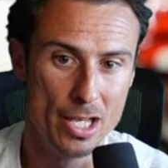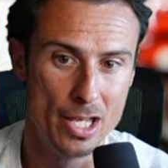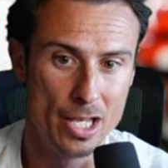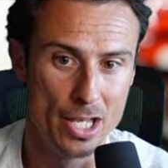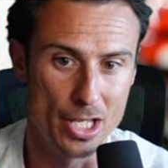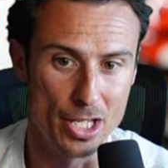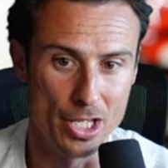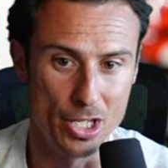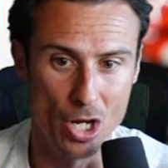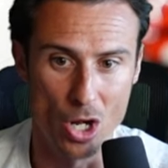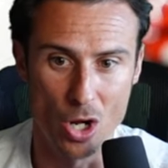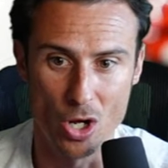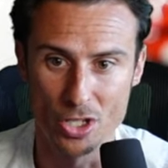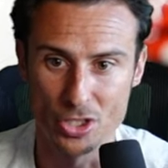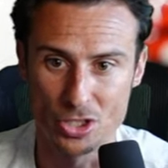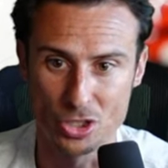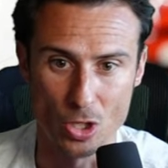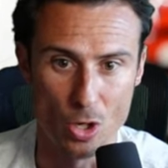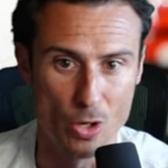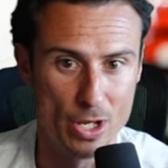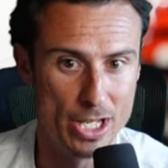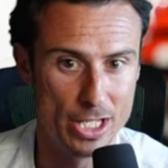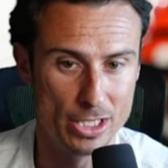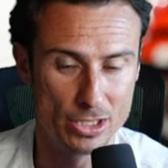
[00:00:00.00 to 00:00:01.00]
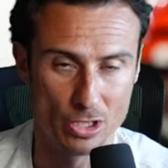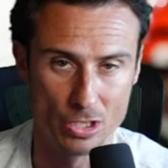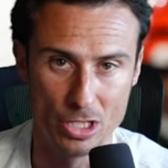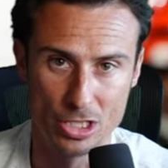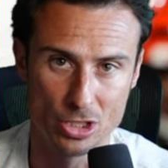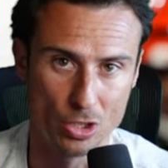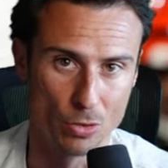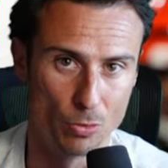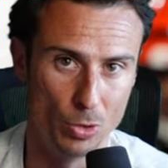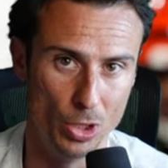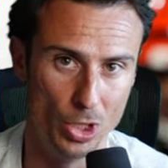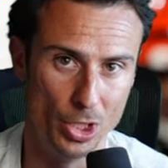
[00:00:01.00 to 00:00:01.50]
You know, so it's
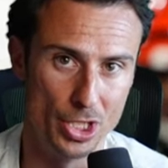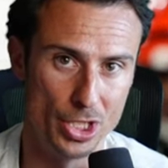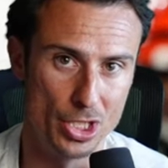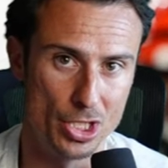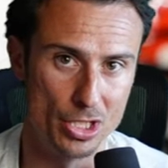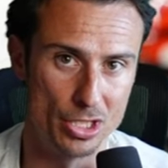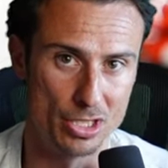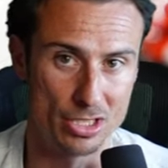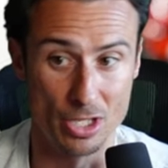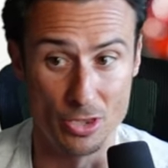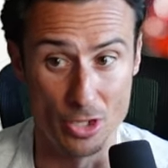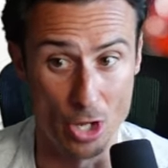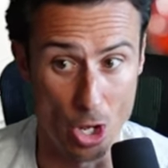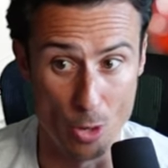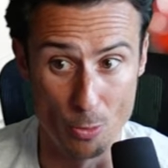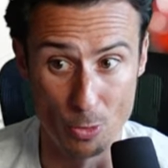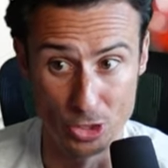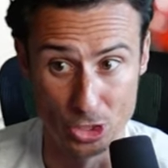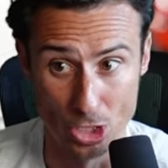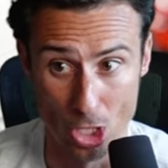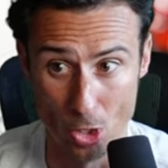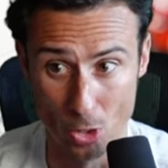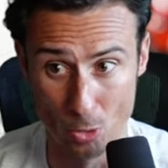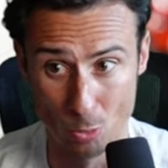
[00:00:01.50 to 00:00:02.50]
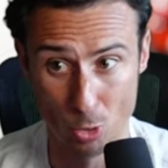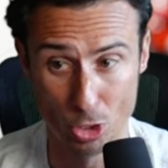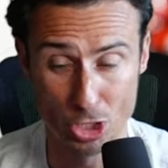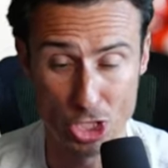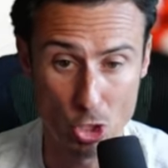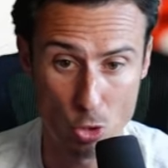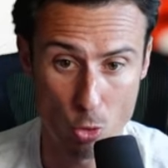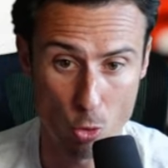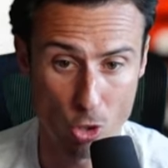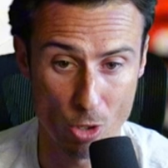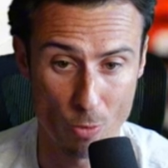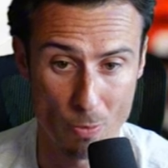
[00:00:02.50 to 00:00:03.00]
a really good sign. What the other rookie
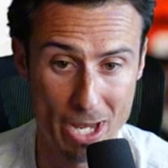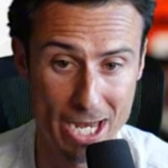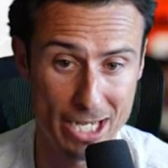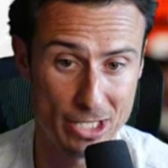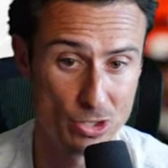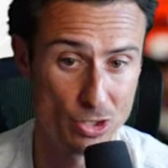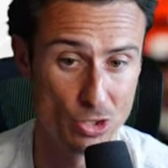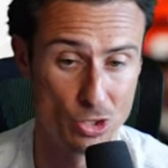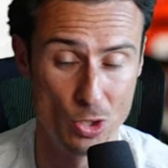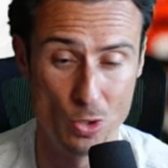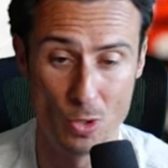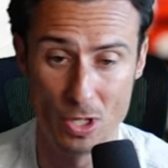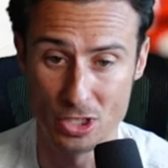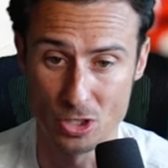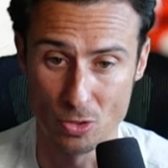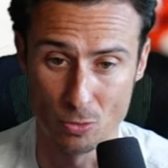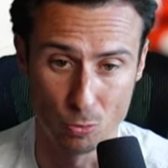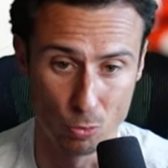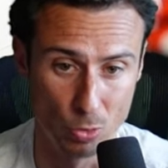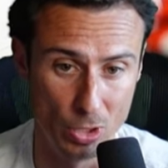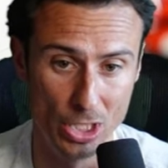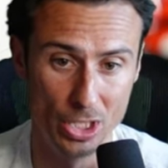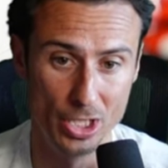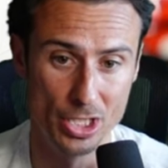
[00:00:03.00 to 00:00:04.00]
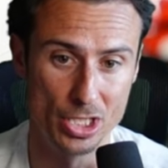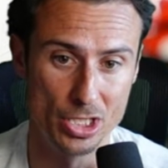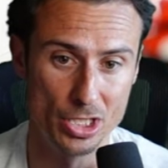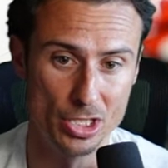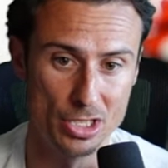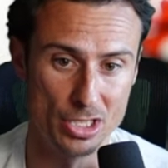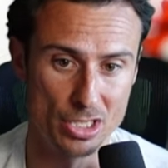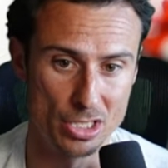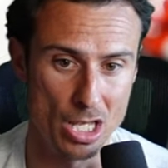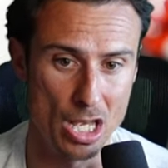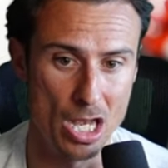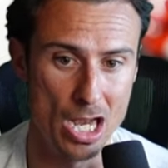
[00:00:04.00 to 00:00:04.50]
quarterbacks are doing, it's a really
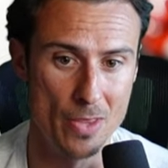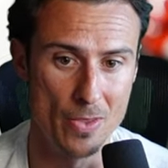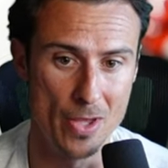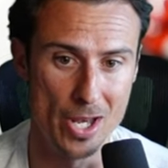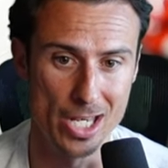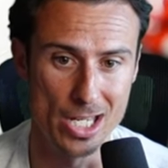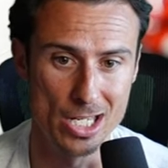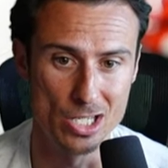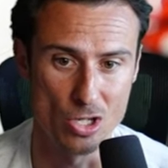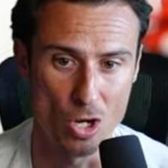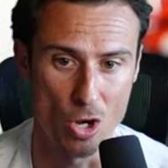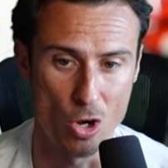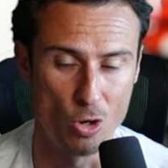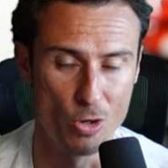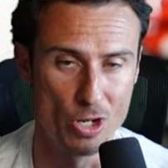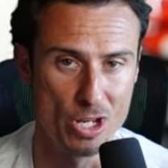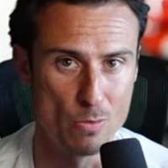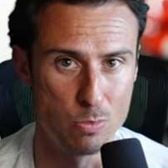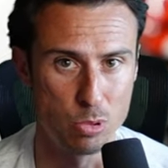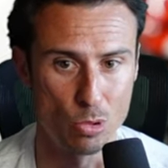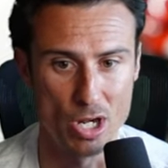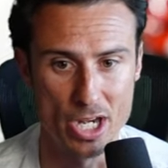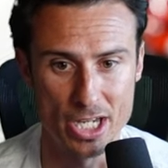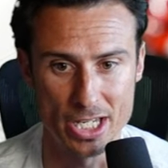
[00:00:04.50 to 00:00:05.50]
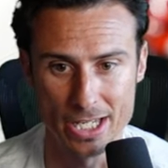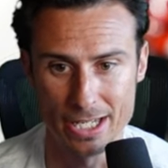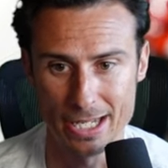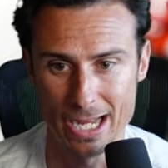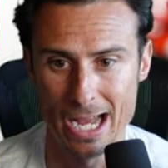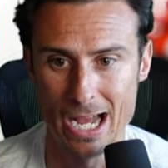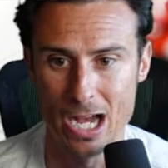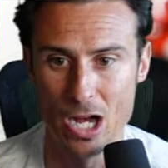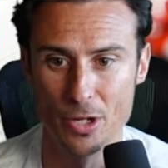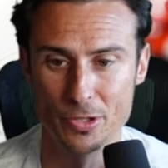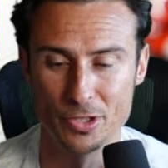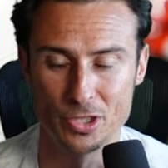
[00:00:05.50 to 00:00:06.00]
good sign that he's already breaking
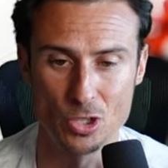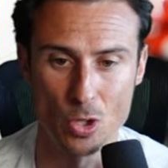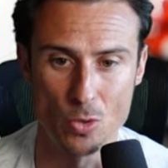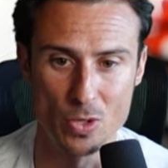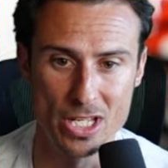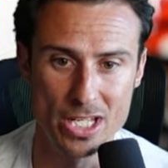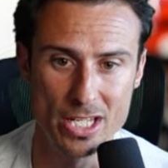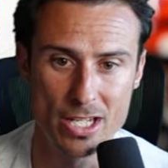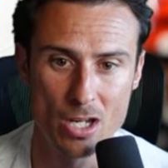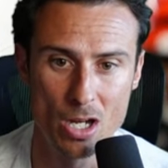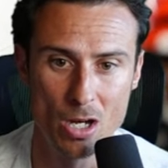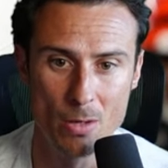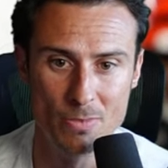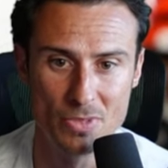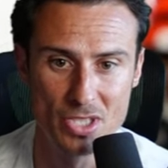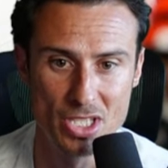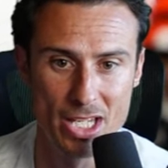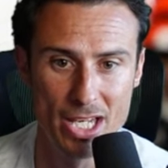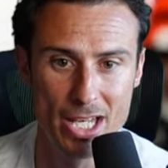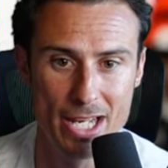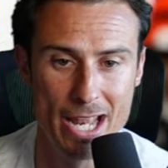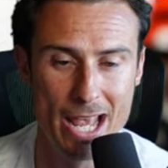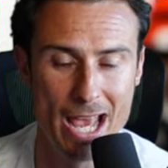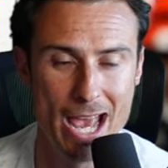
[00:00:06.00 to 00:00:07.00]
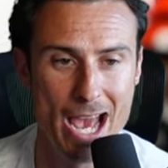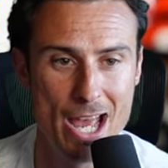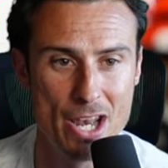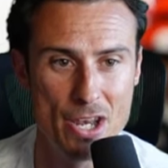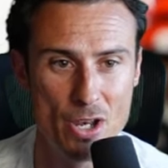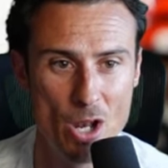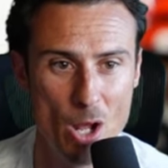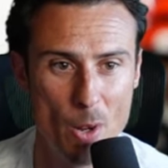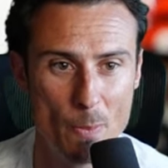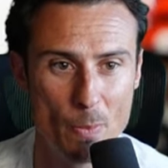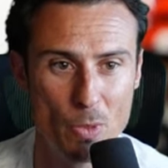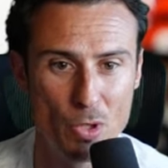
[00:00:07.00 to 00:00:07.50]
out. So he comes in at
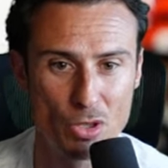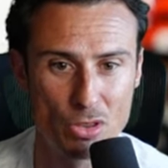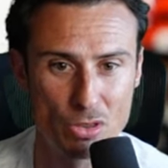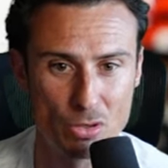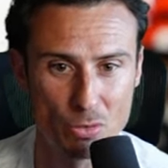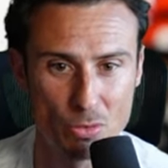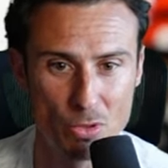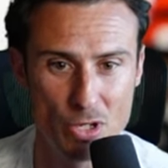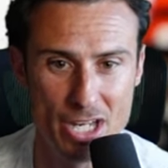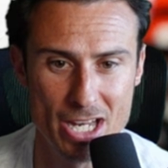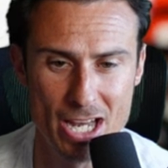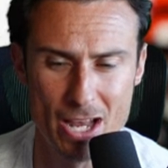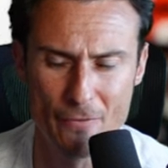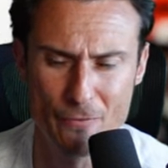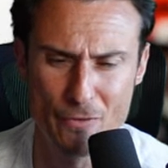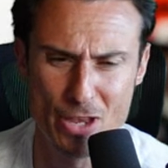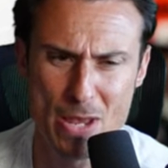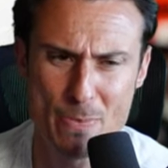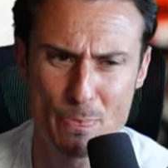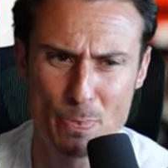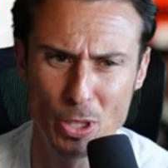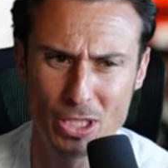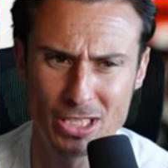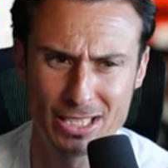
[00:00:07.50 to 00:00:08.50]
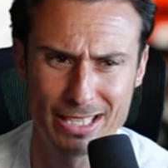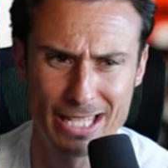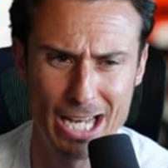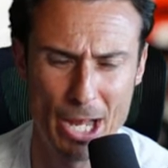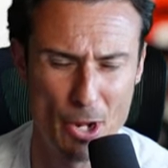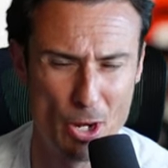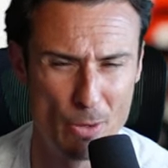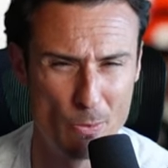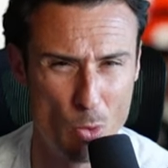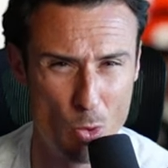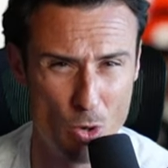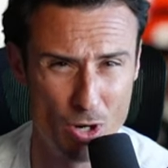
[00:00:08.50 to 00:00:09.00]
number three. If he puts
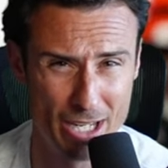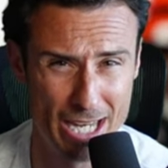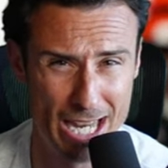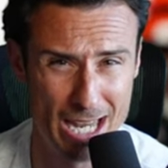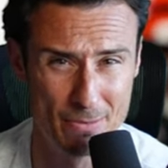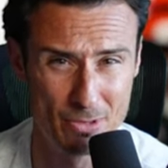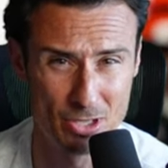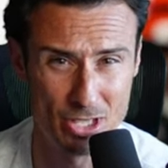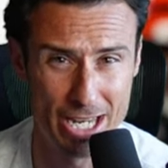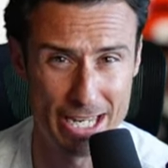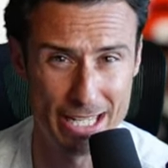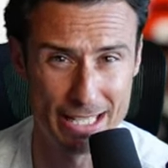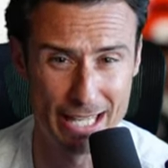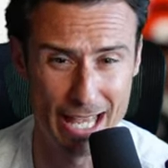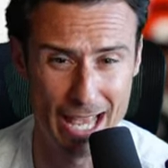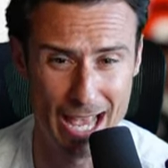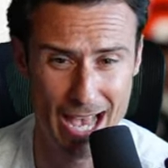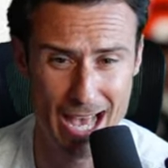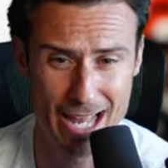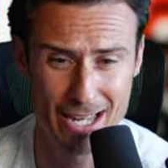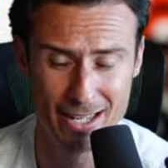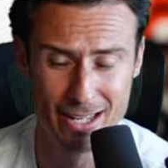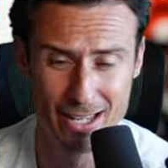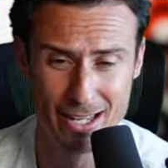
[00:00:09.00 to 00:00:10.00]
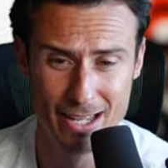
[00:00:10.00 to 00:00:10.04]
together more games like that,